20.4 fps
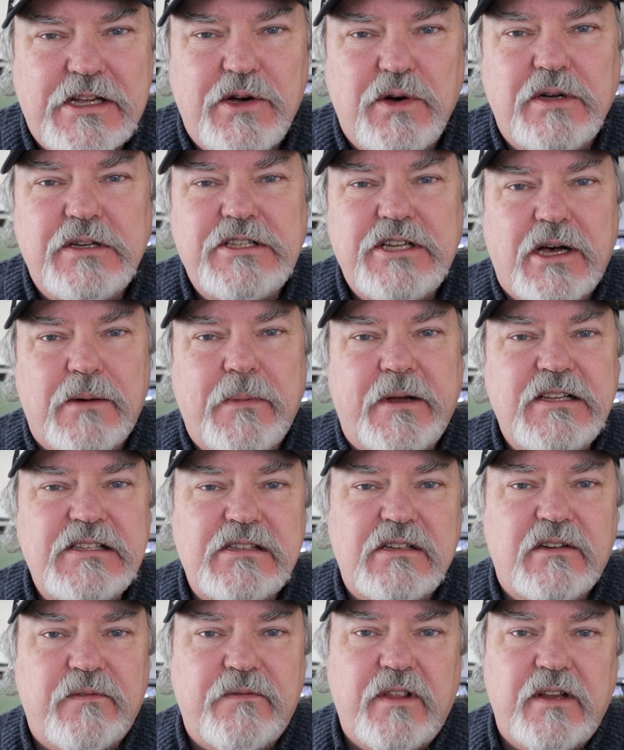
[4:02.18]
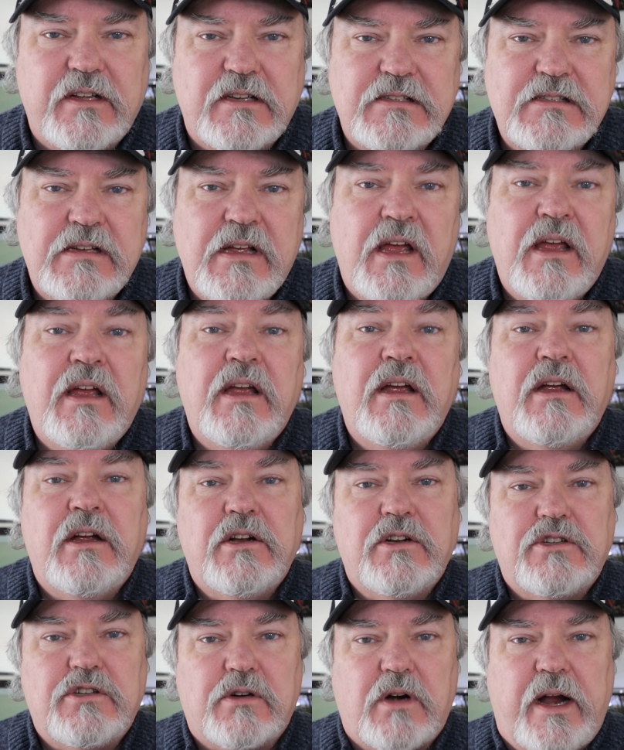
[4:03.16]
ago and tell myself this.
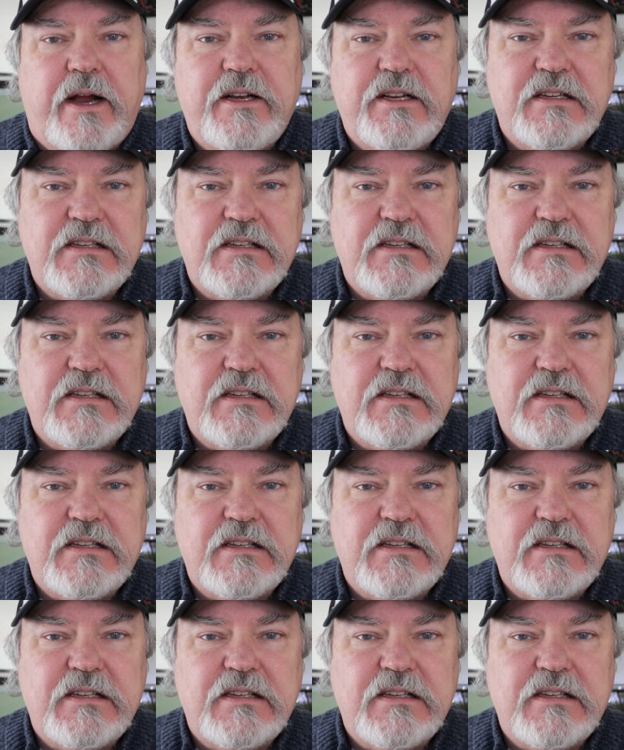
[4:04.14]
Try